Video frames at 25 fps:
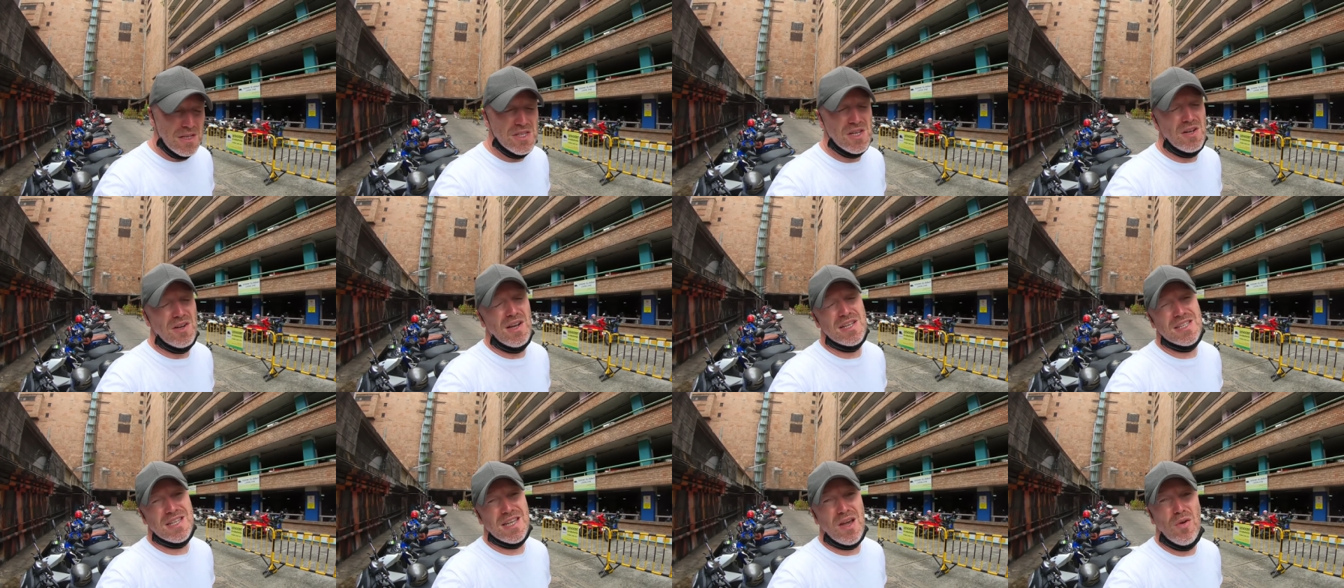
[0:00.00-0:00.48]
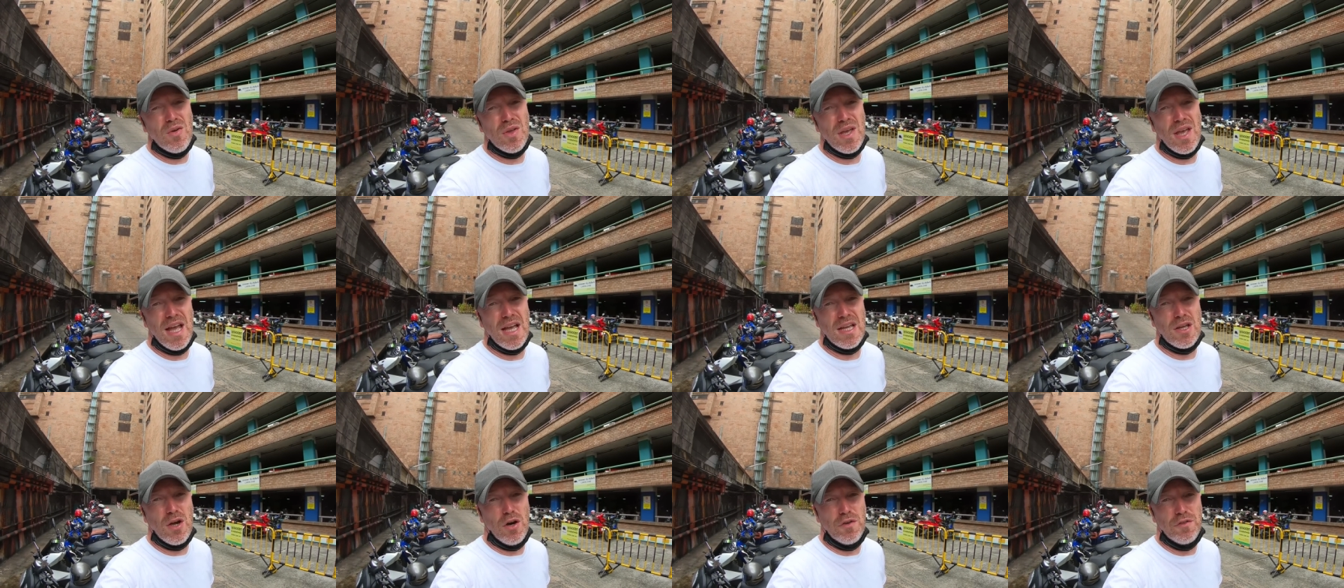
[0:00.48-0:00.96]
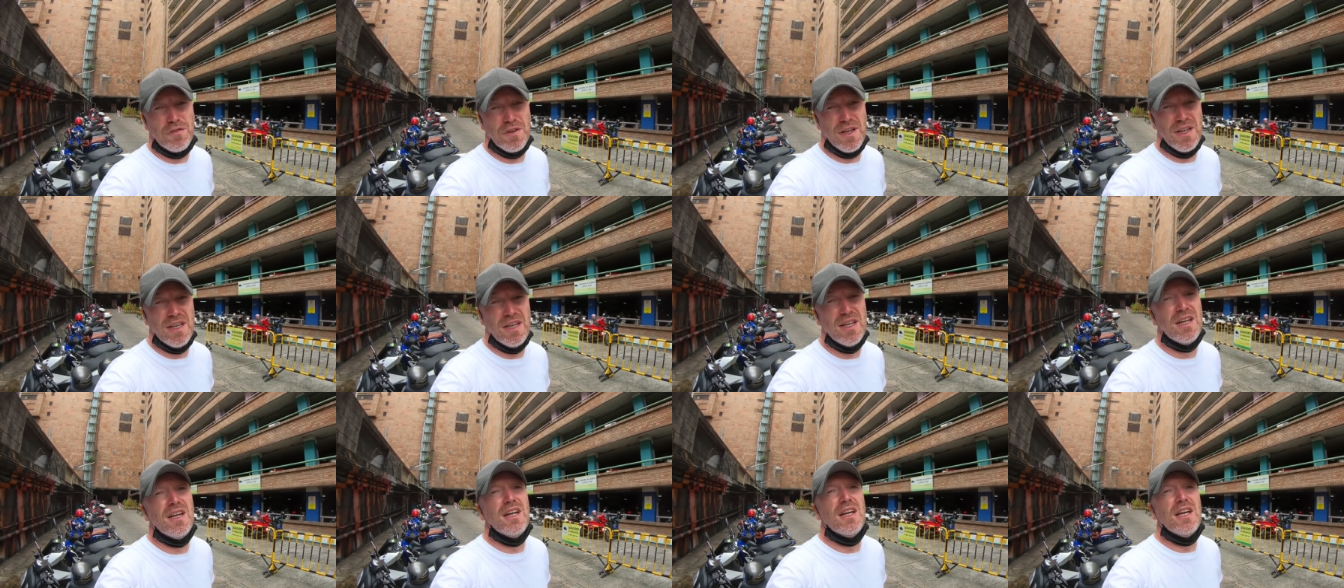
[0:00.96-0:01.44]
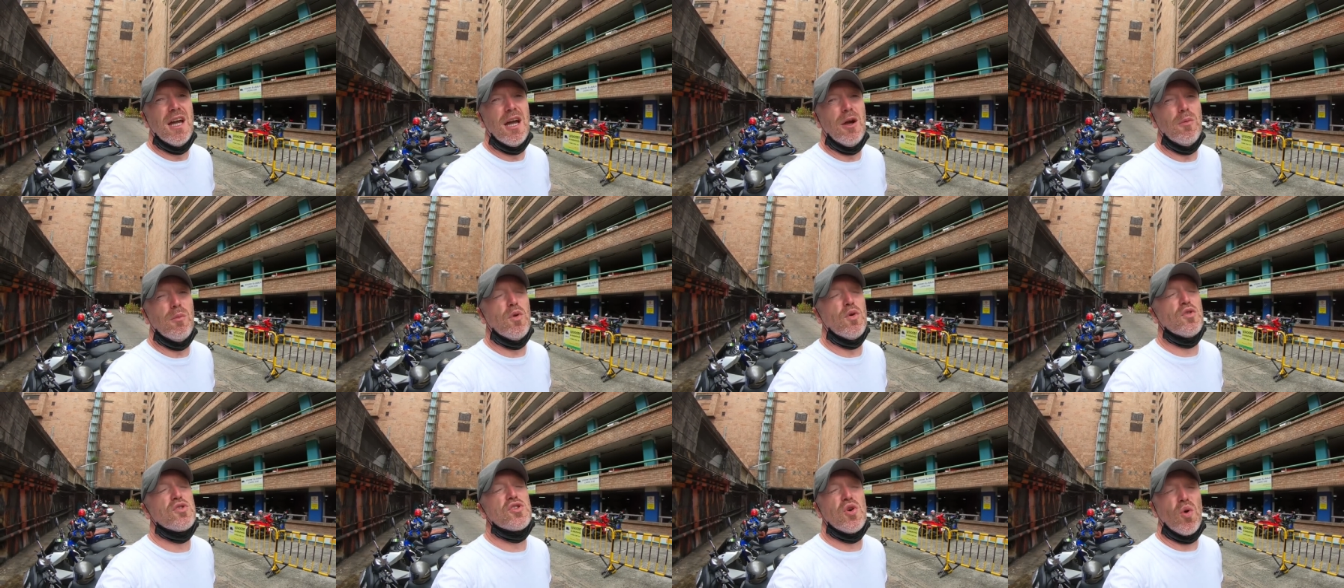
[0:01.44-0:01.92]
So let's go and get a coffee
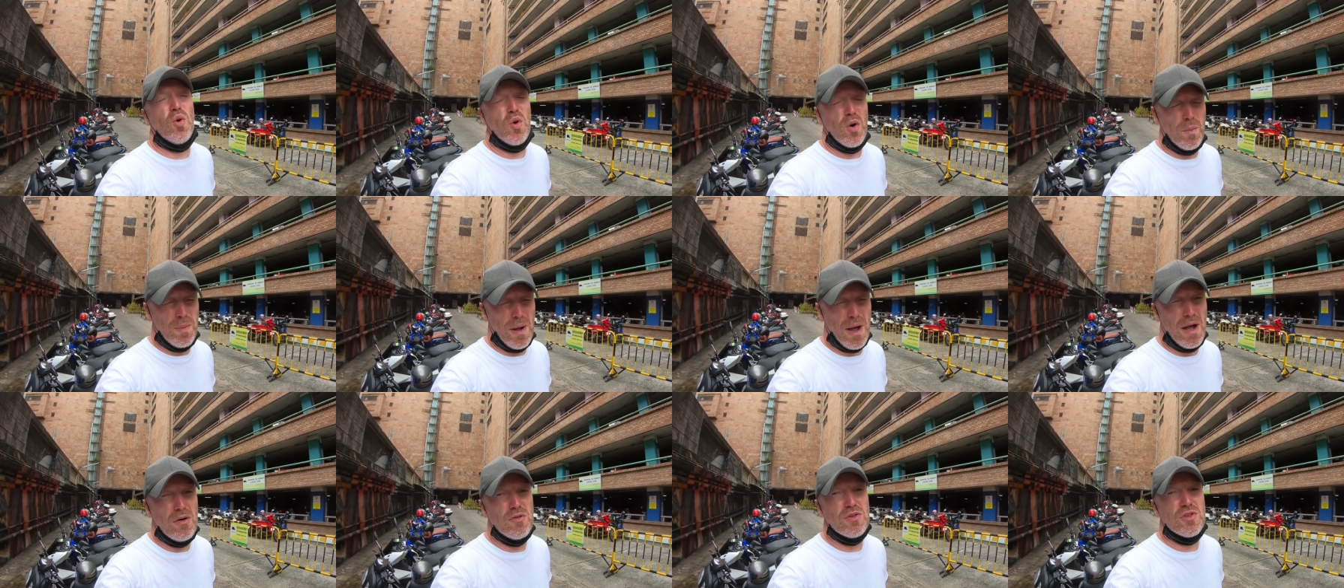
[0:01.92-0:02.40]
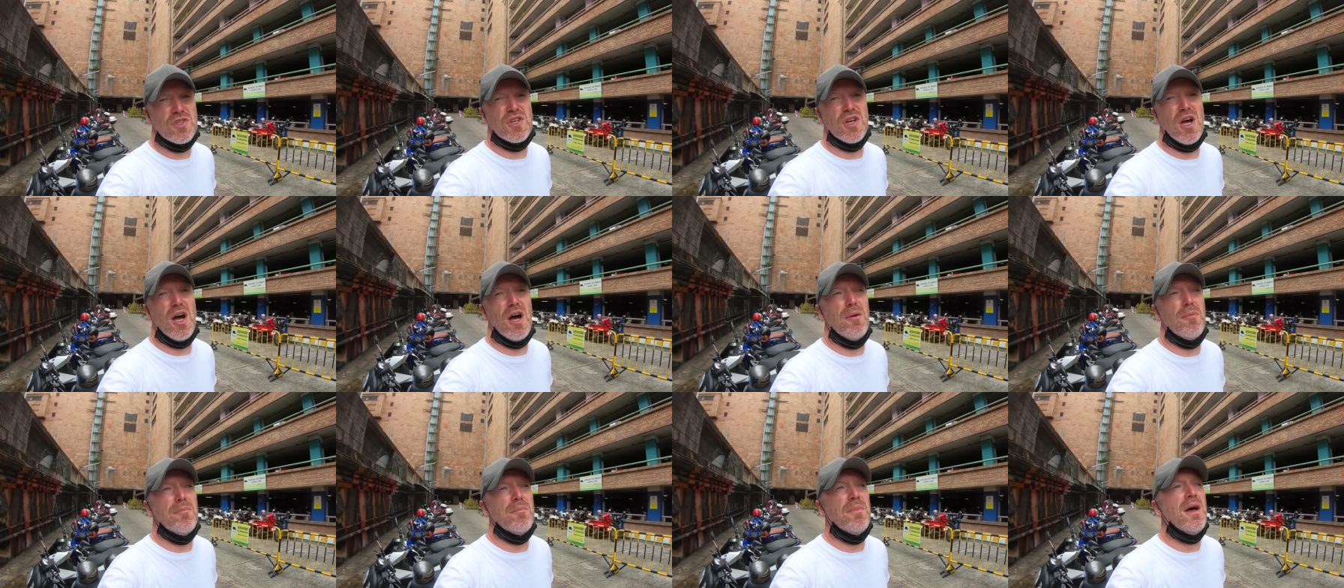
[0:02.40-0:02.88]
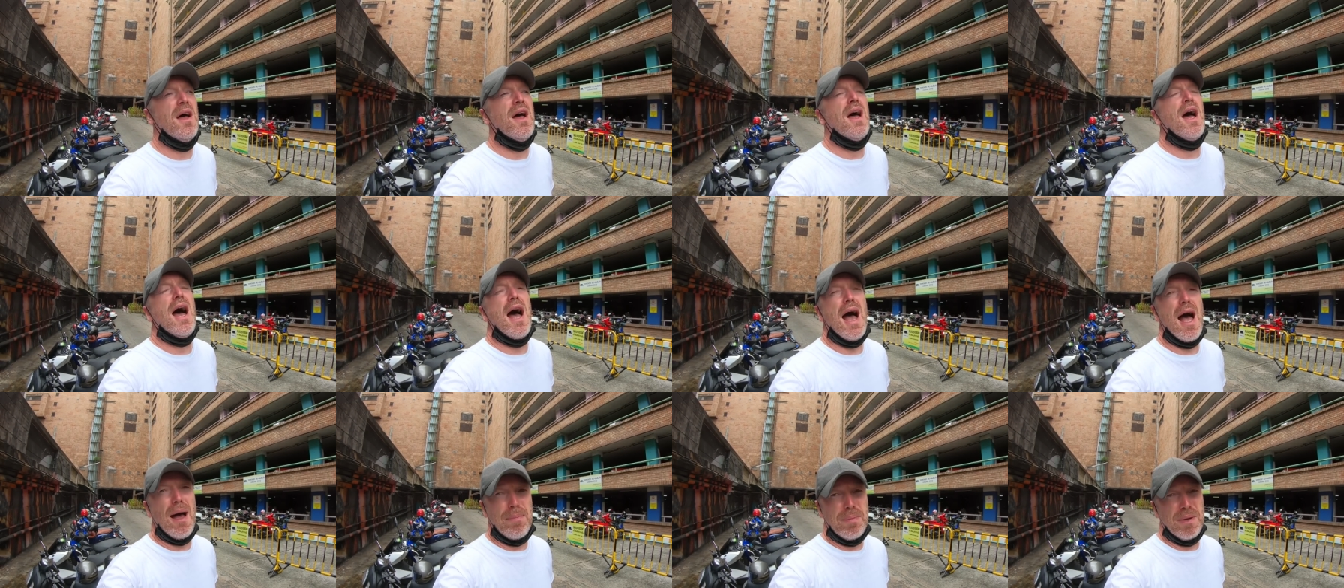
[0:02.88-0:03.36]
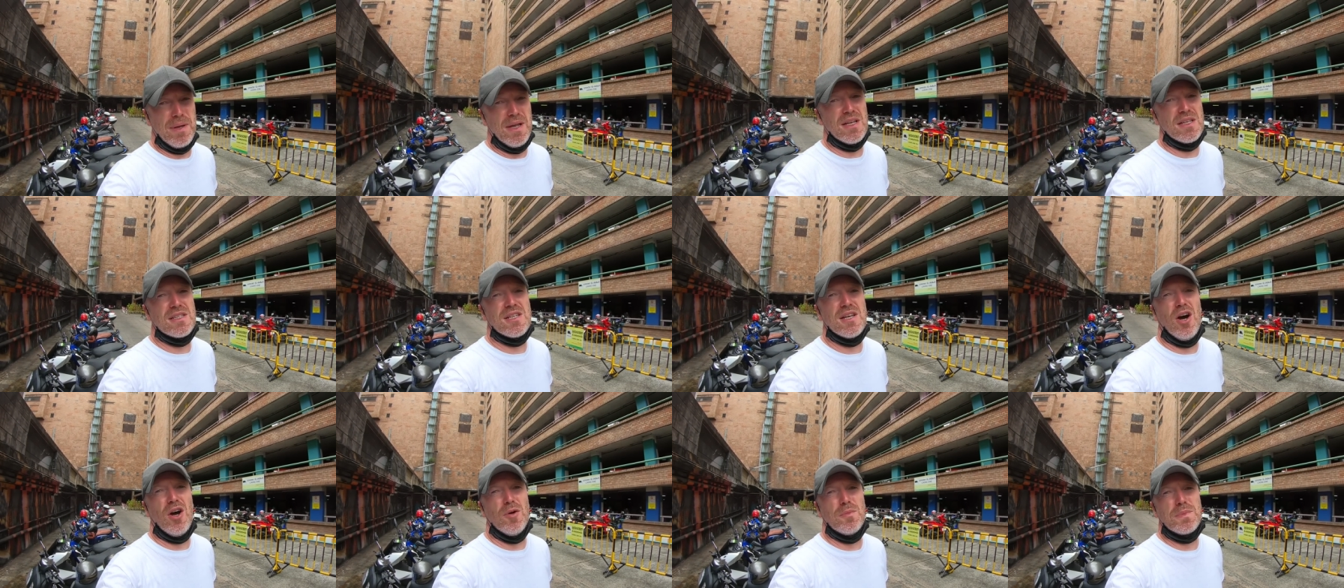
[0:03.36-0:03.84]
and we'll talk about some happier
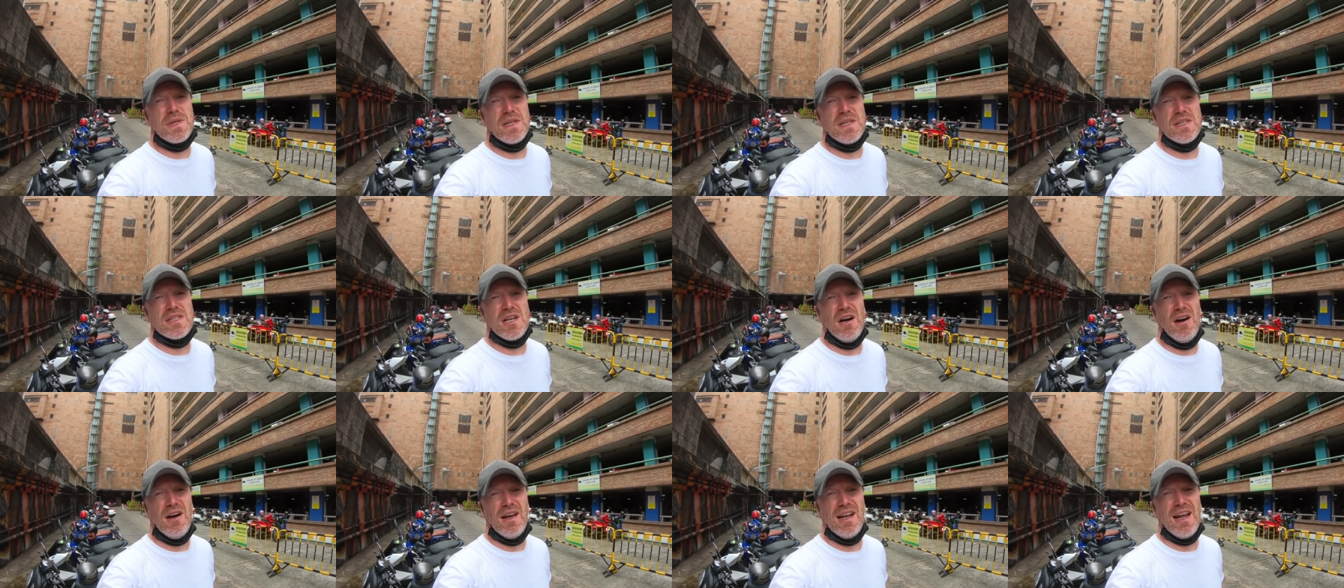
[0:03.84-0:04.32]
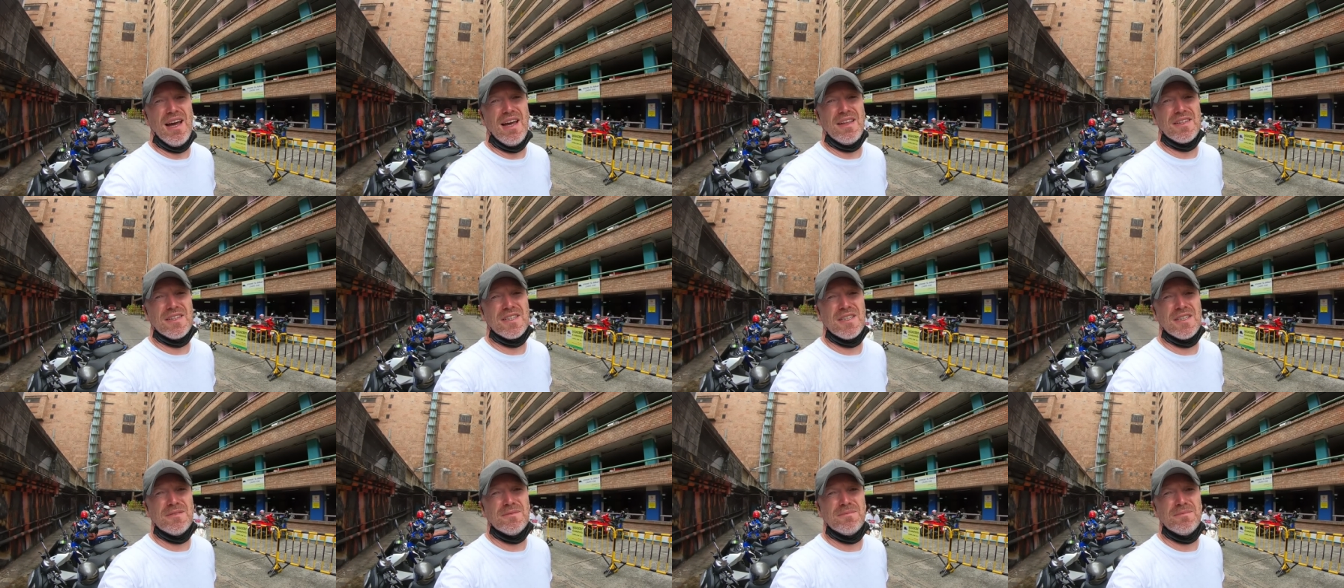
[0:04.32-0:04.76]
times in Thailand.